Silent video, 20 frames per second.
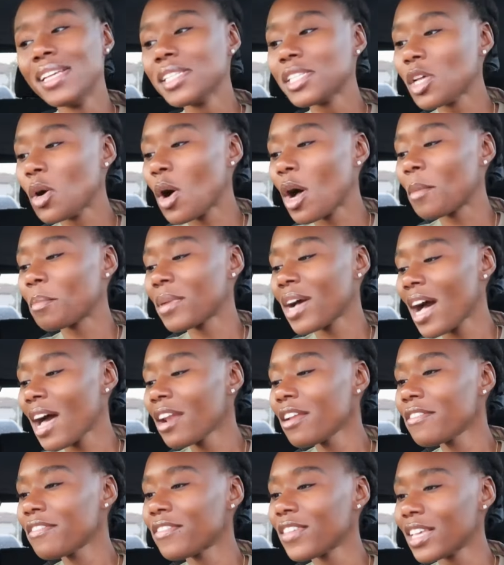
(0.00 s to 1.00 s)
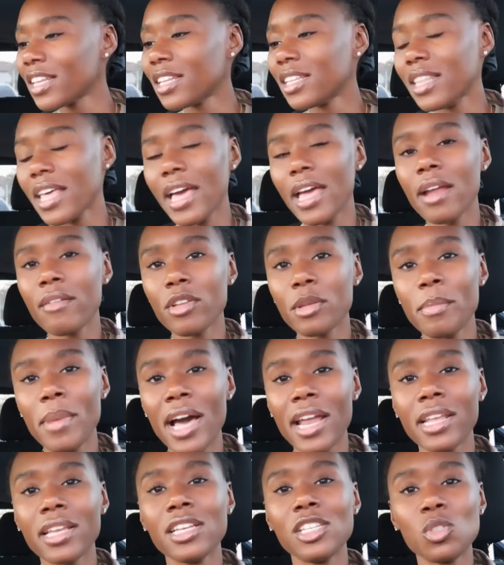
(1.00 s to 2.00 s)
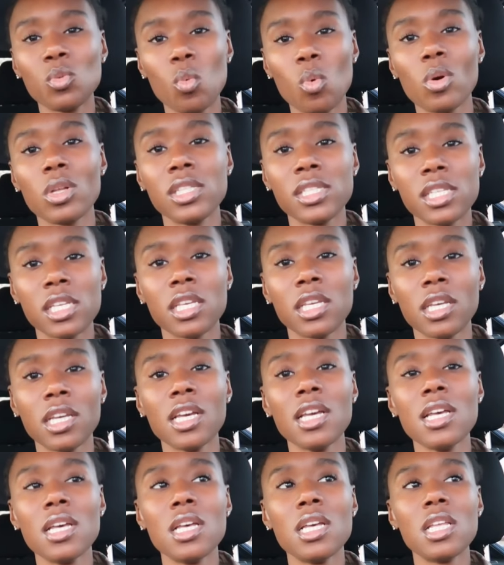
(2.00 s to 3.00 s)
so i'm kind of feeling that everybody is wanting